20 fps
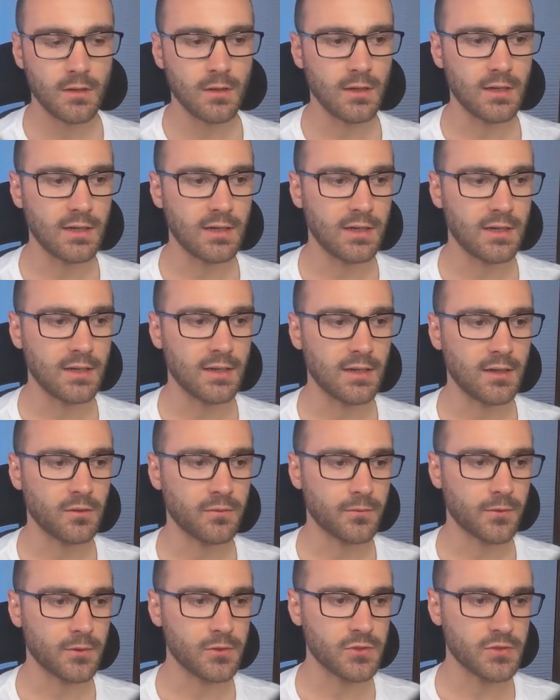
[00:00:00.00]
I'll
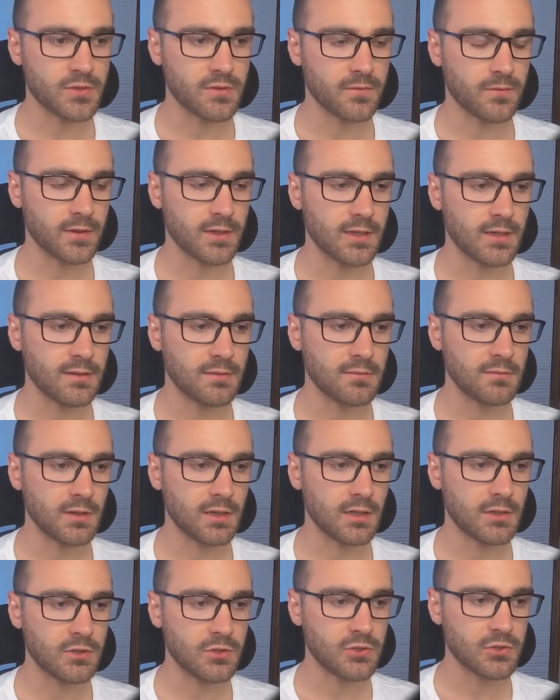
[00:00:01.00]
first define
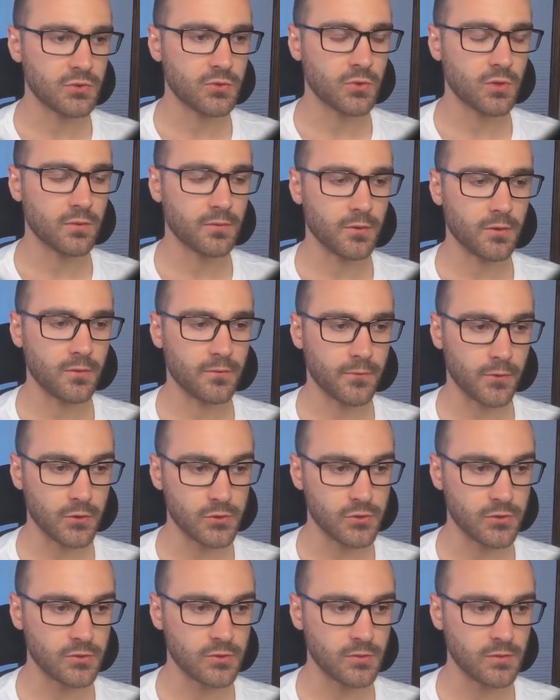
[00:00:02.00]
underscore for the
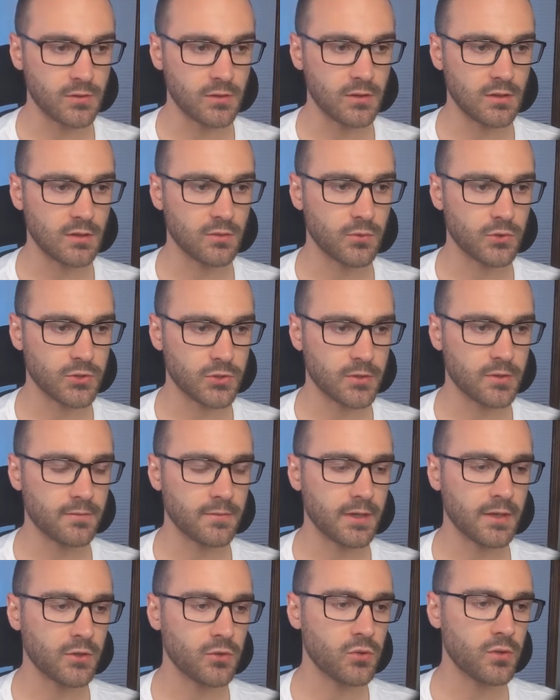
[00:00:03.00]
first return
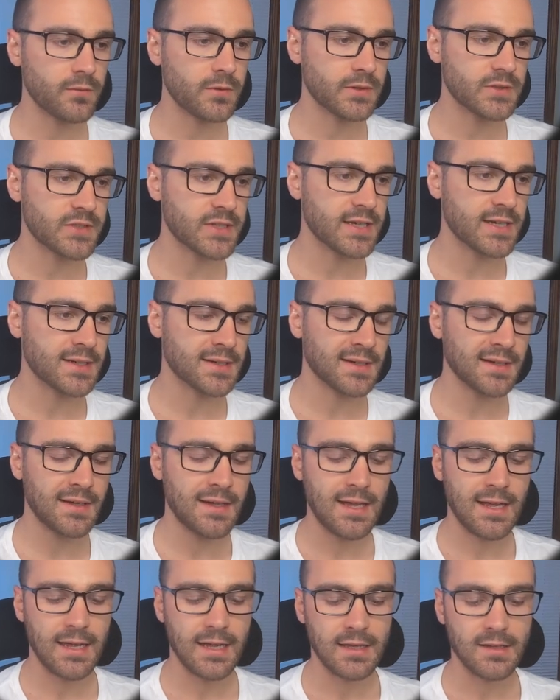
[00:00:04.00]
value of exec,
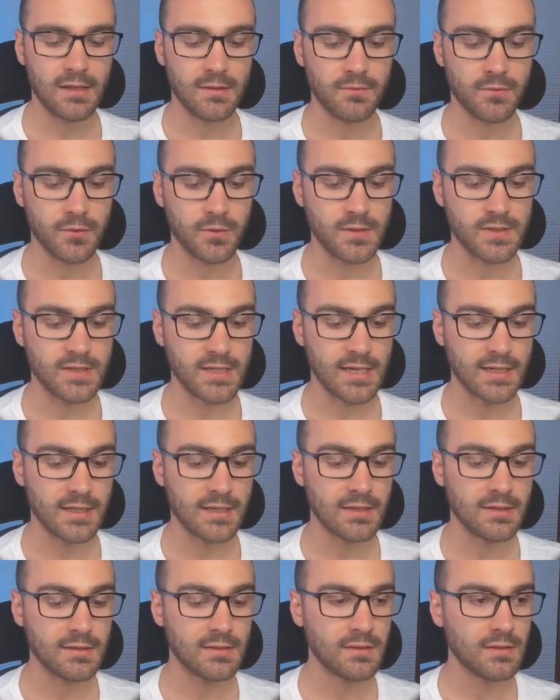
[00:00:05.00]
and then for the
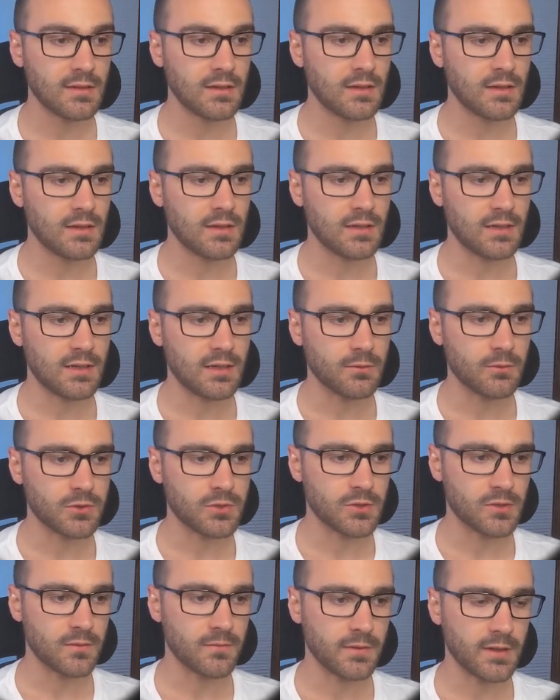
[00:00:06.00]
second
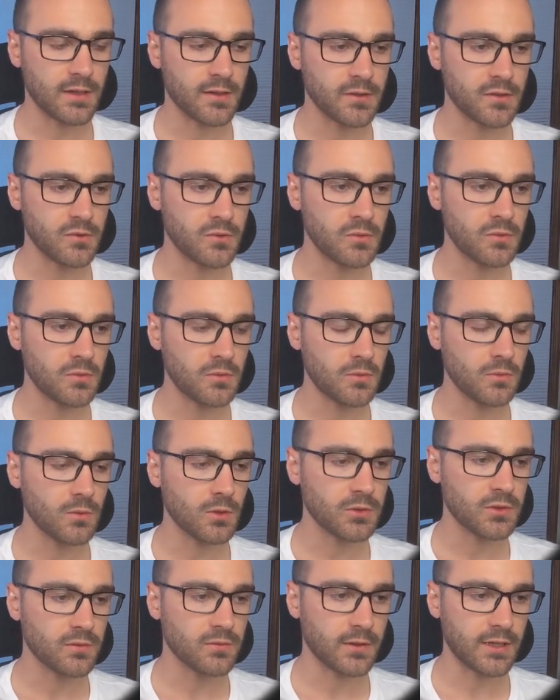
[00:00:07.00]
return value, we'll
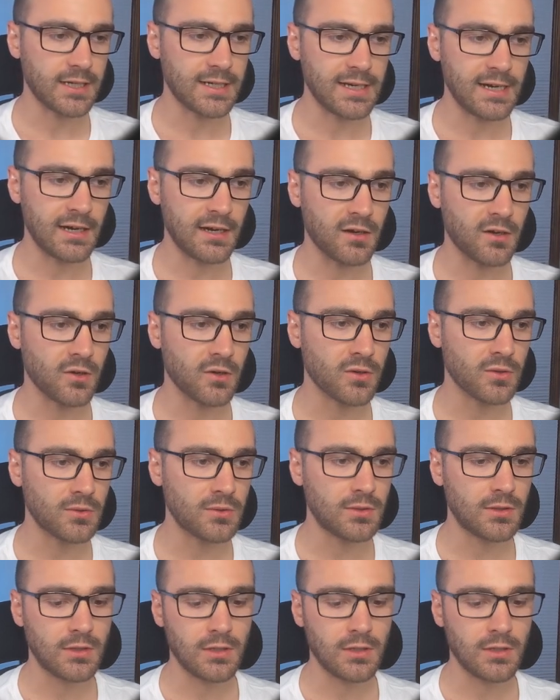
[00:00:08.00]
define error